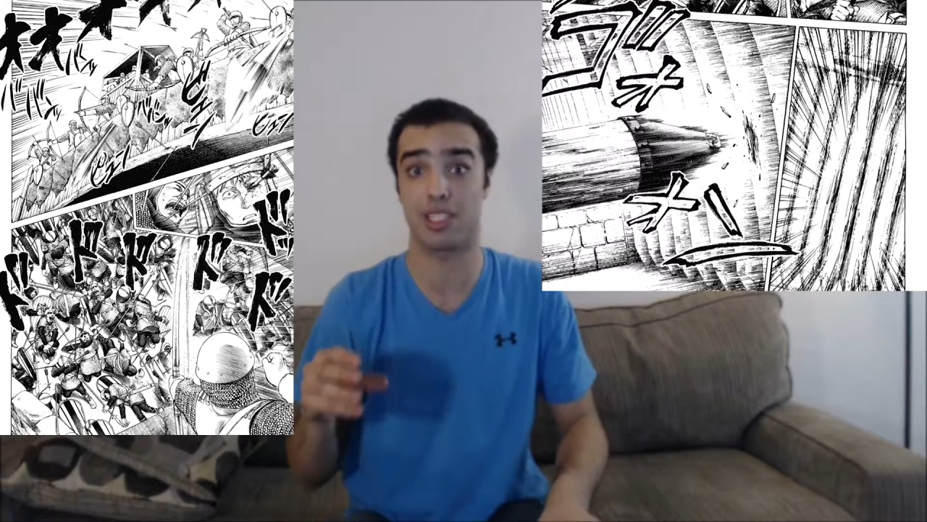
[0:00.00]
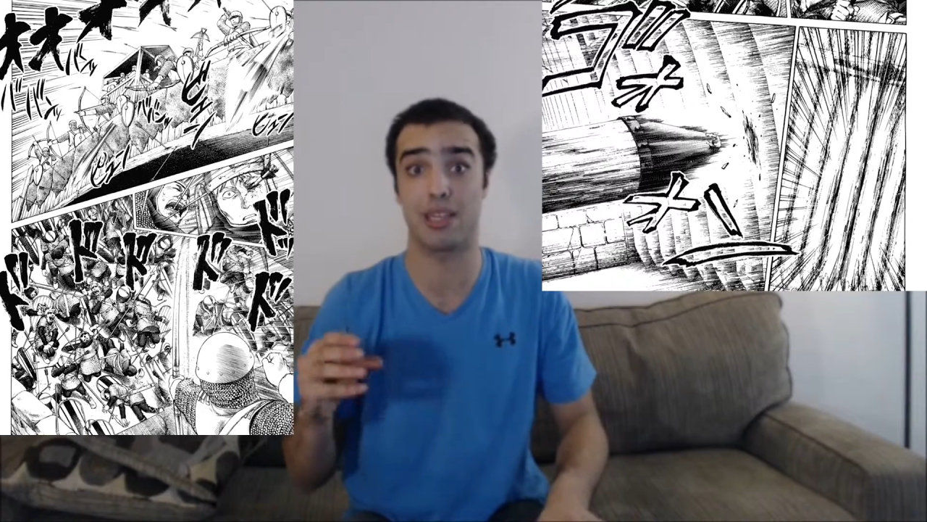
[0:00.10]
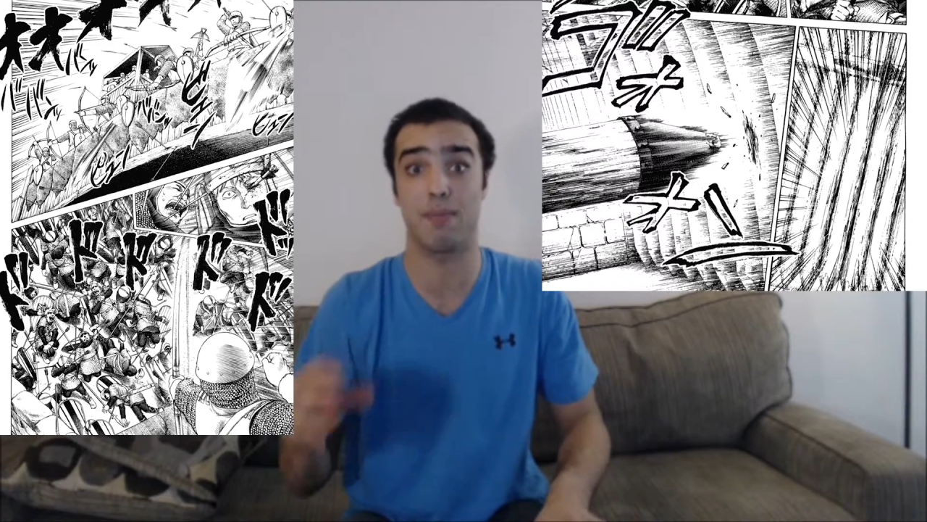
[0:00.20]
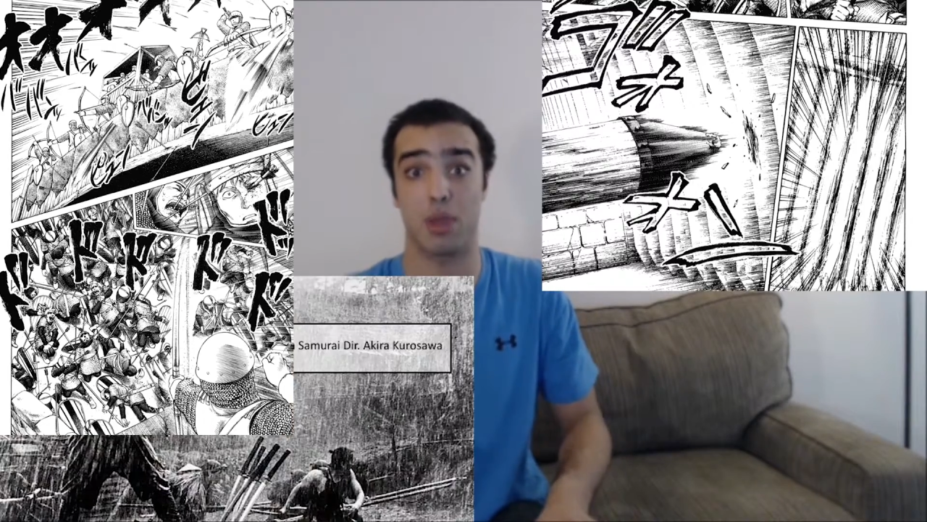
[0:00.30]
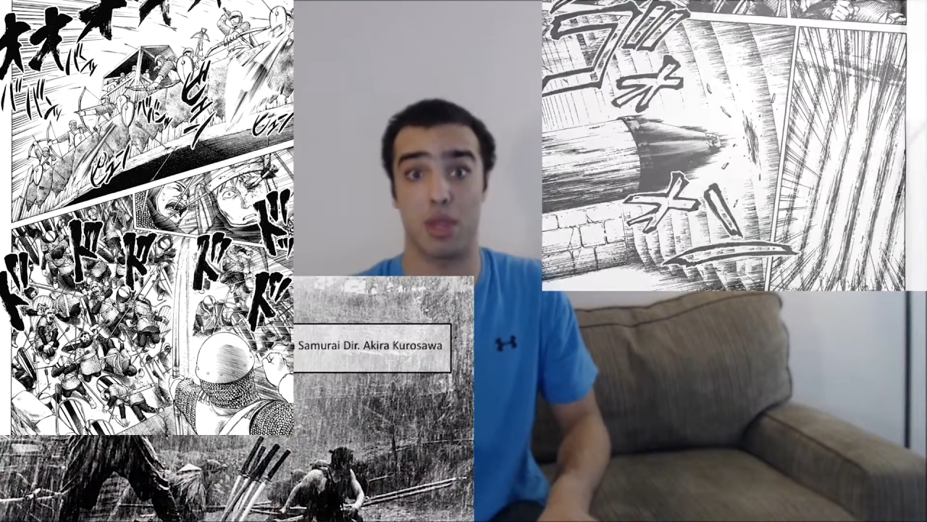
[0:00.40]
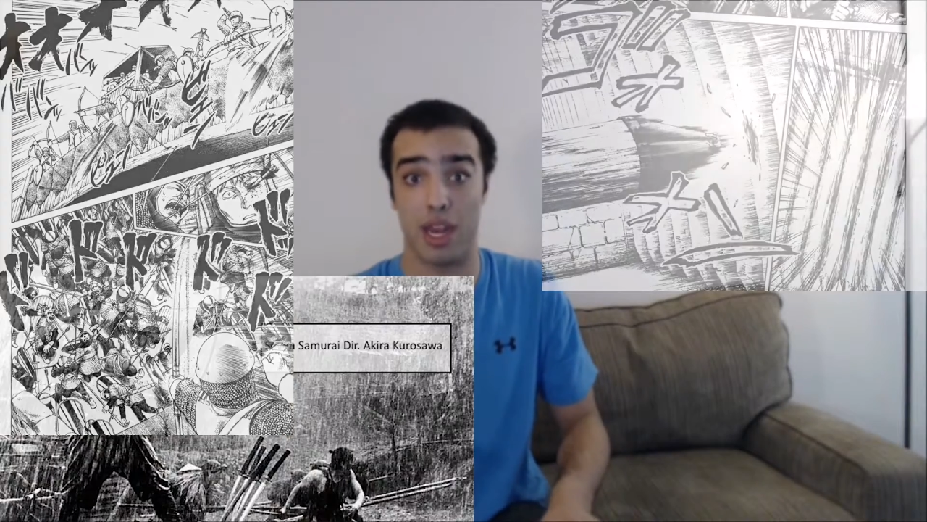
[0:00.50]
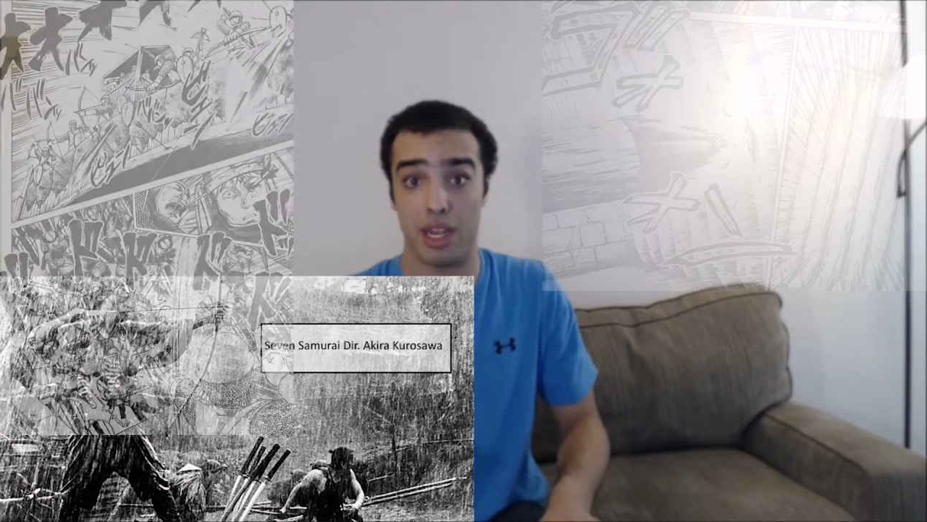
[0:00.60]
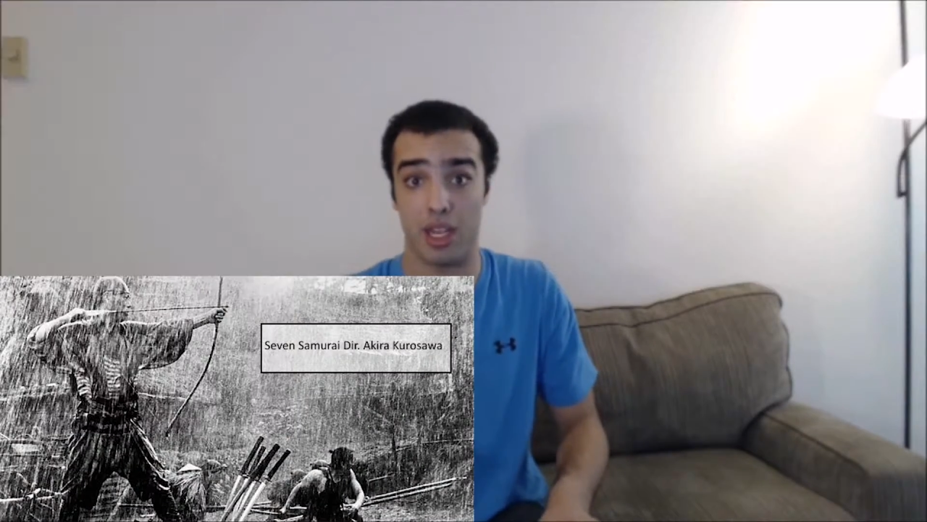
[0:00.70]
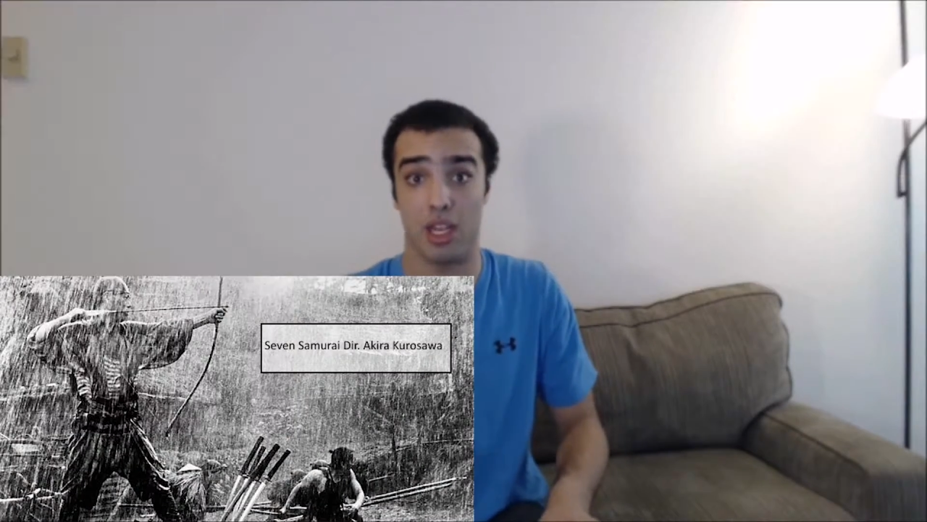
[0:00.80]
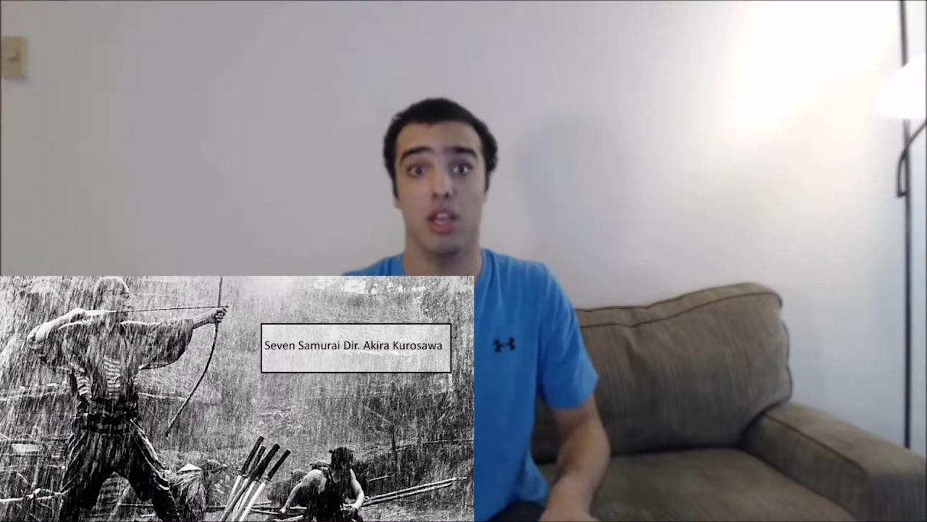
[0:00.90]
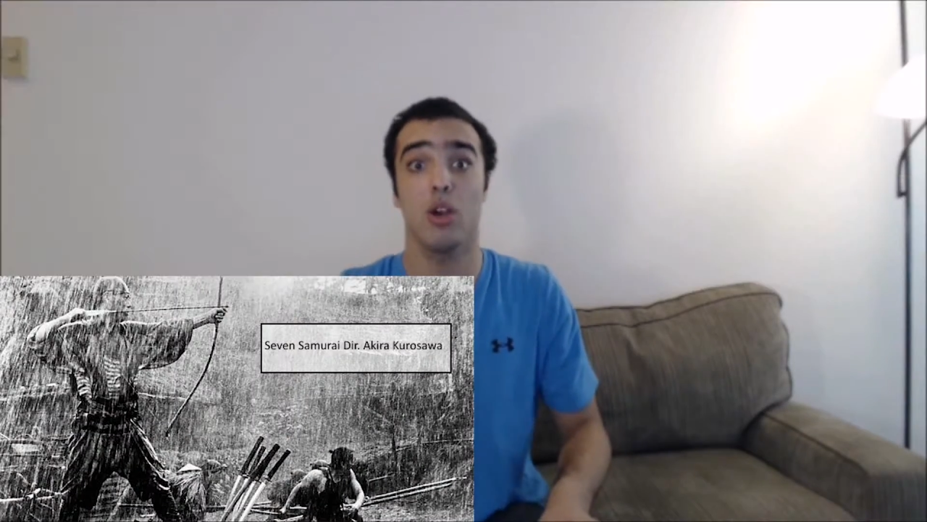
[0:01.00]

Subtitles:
sympathetic